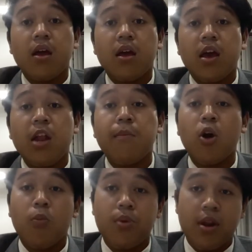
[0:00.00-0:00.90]
In
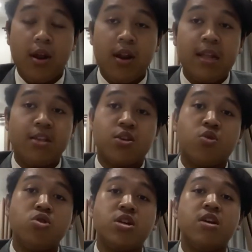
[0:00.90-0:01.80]
my opinion, it is
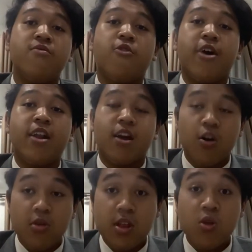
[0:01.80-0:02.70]
crucial for an
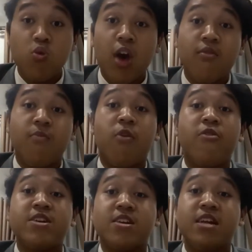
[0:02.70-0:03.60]
accountant to have a
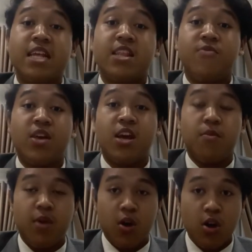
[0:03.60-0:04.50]
professional
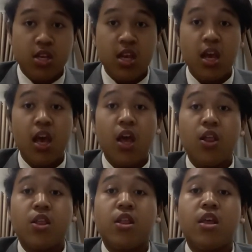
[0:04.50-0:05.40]
certificate because
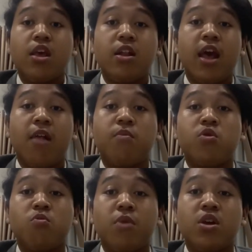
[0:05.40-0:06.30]
it helps
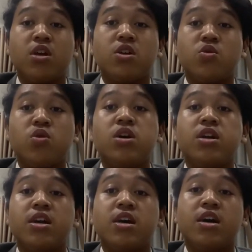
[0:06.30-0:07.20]
to make sure
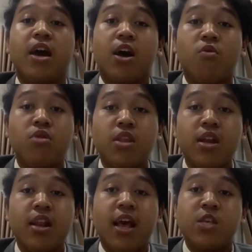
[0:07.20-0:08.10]
the
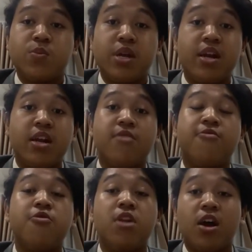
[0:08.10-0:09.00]
accountant experience a
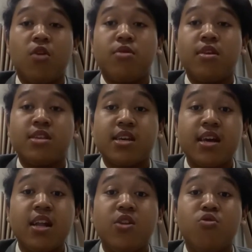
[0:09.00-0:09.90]
full accounting
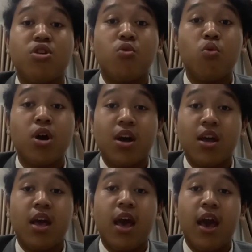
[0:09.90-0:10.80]
skill during work
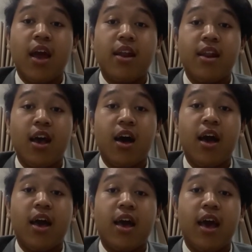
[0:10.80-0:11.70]
and they
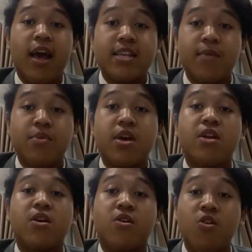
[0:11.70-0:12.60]
are
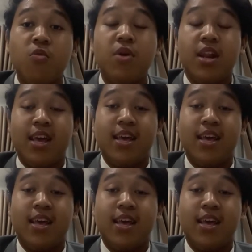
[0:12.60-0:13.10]
accepted globally.